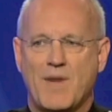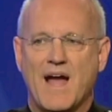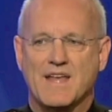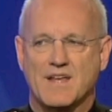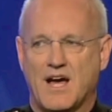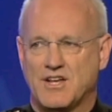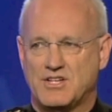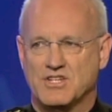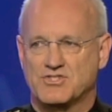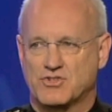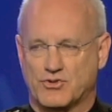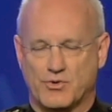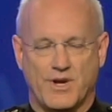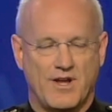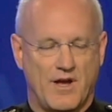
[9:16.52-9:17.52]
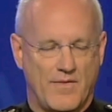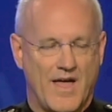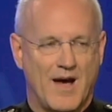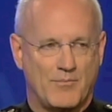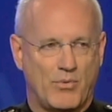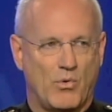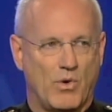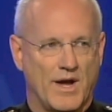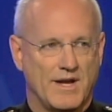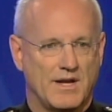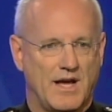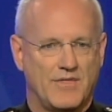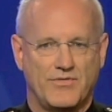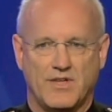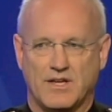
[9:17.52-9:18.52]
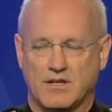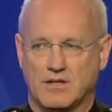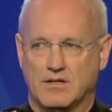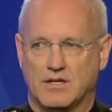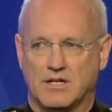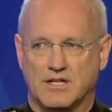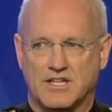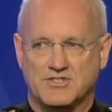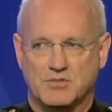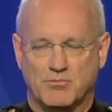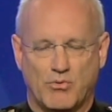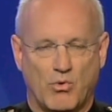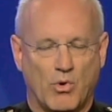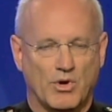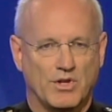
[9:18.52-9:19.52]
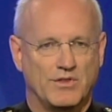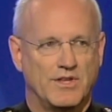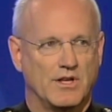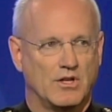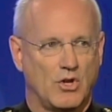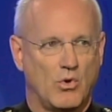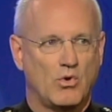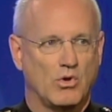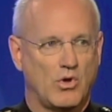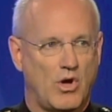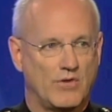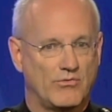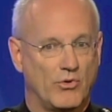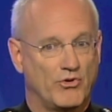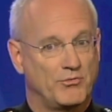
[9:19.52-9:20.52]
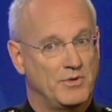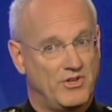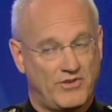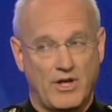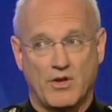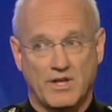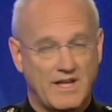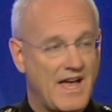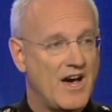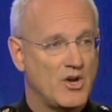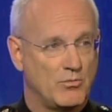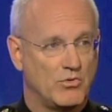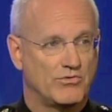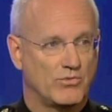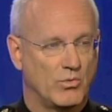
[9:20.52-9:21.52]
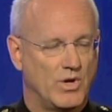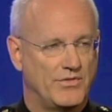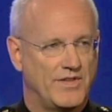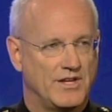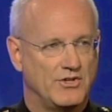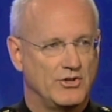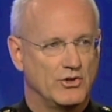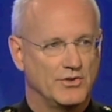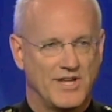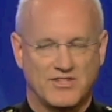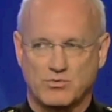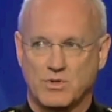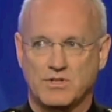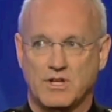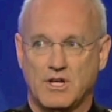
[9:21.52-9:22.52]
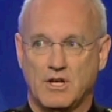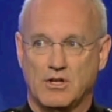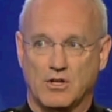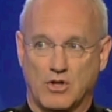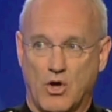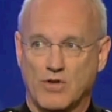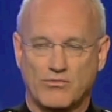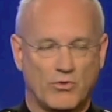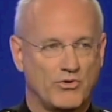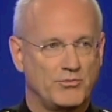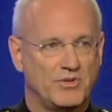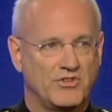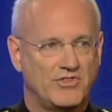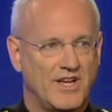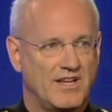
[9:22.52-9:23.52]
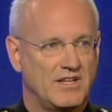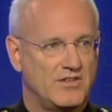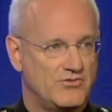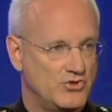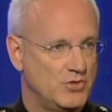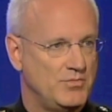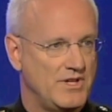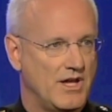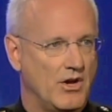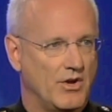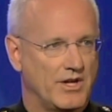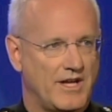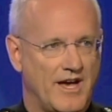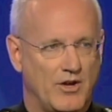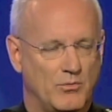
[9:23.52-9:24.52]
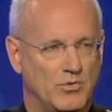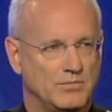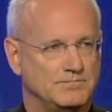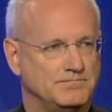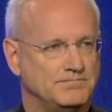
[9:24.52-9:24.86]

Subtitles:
we might not disagree on that point. I think it's important that local law enforcement is held accountable for what they do. And that's what law enforcement executives should be held accountable.